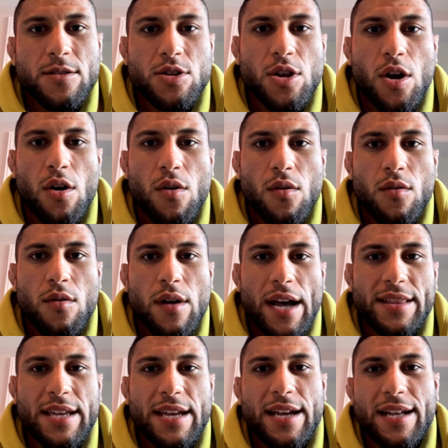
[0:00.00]
So
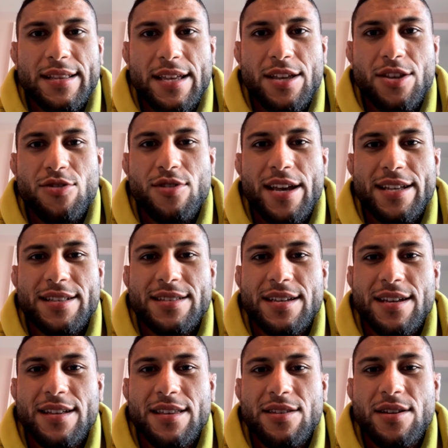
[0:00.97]
I think I think you get
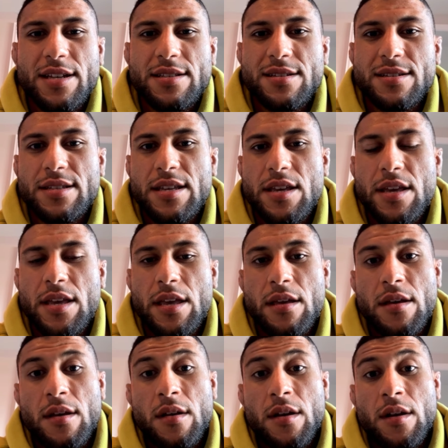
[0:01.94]
to you get to
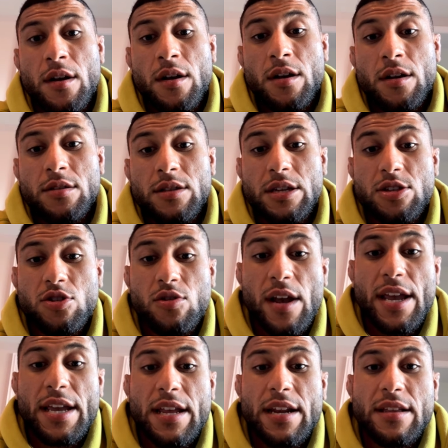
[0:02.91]
see the
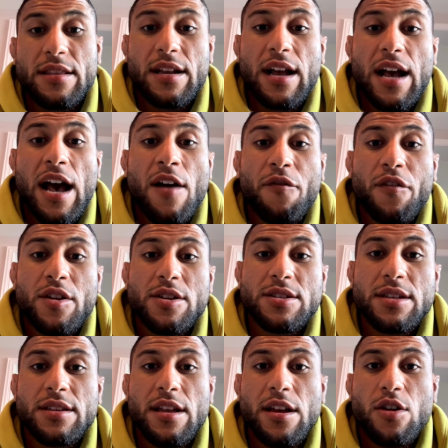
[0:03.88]
striking and the
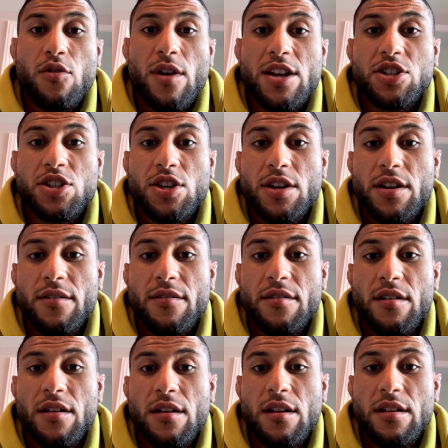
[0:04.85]
confidence and the
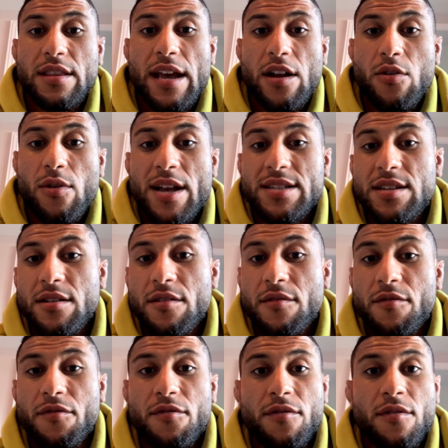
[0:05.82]
aggression, uh, the
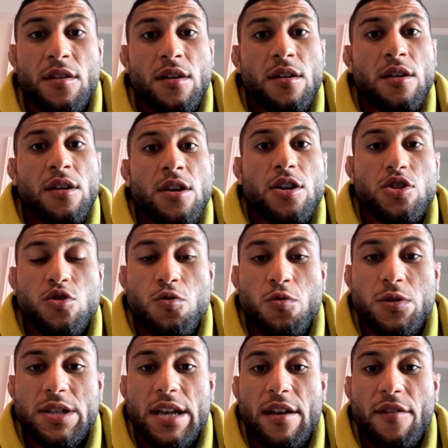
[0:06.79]
aggressive
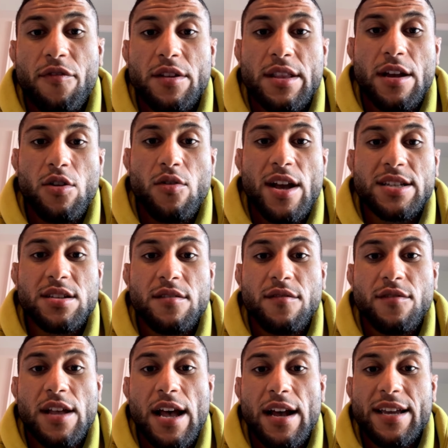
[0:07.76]
Youssef and the
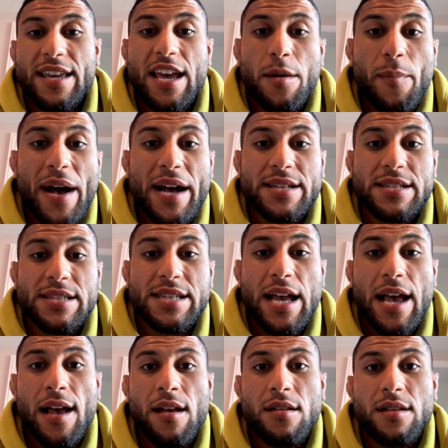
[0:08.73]
aggressive that kickboxing
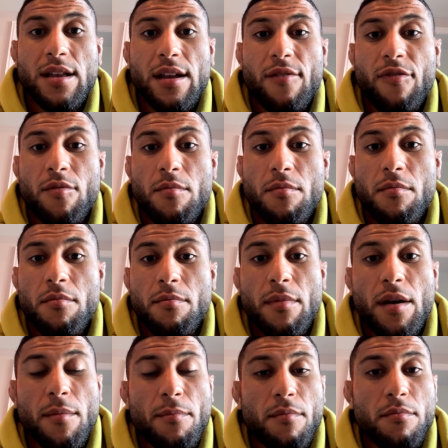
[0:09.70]
style like from
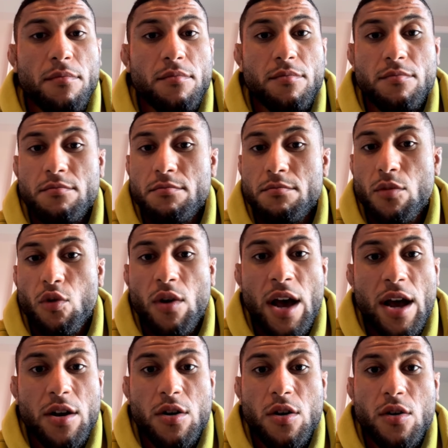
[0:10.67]
M
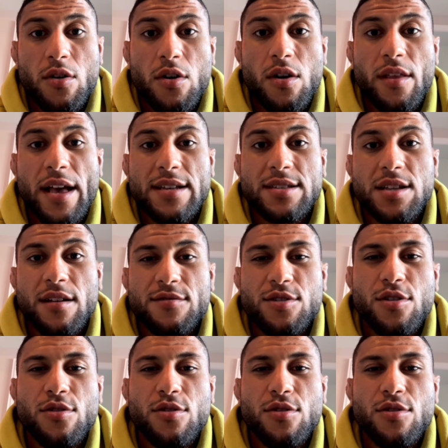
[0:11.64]
Morocco and all that stuff.